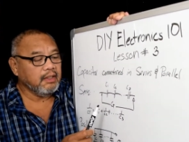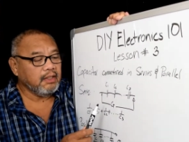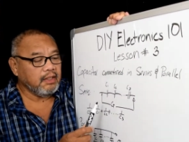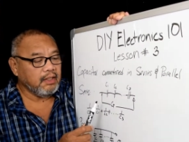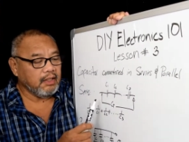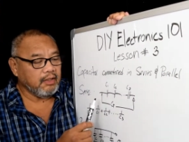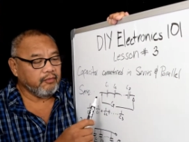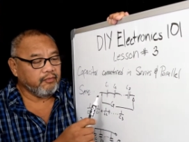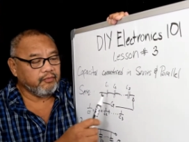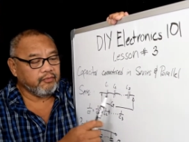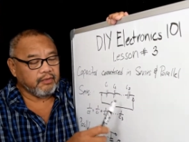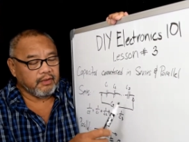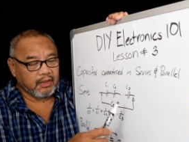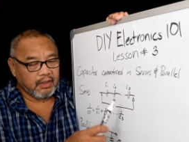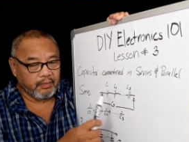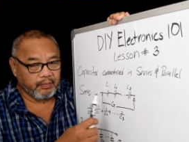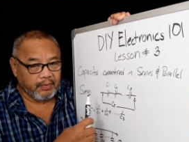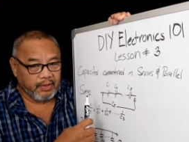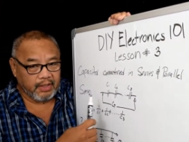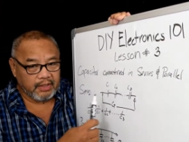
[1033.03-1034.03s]
if the
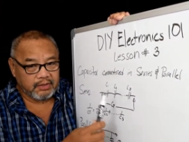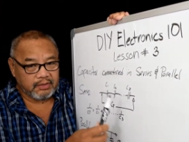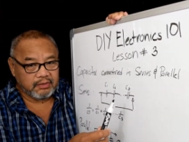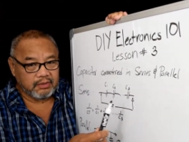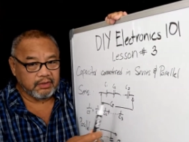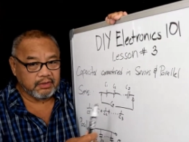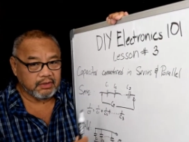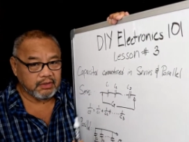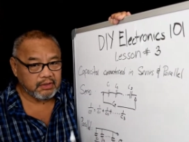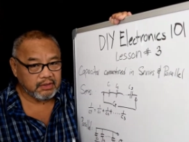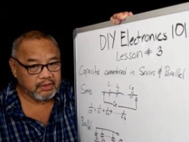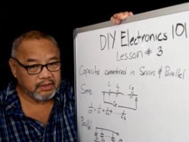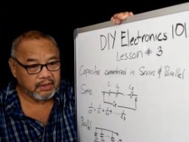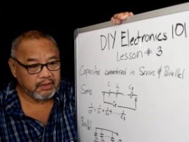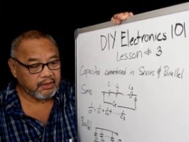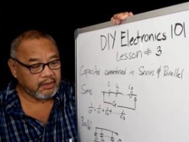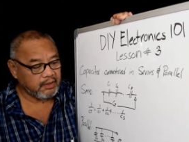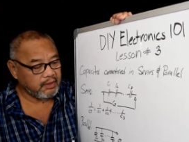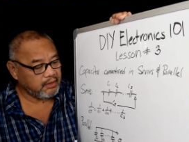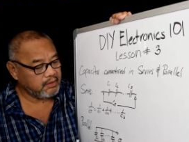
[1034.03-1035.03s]
capacitor is in
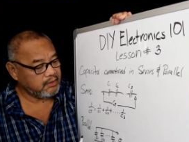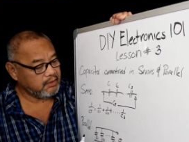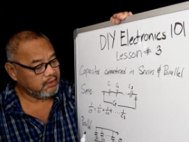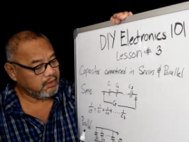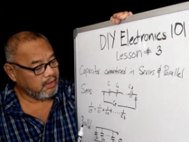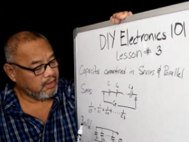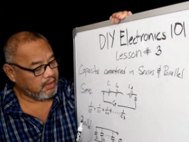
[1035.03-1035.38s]
series,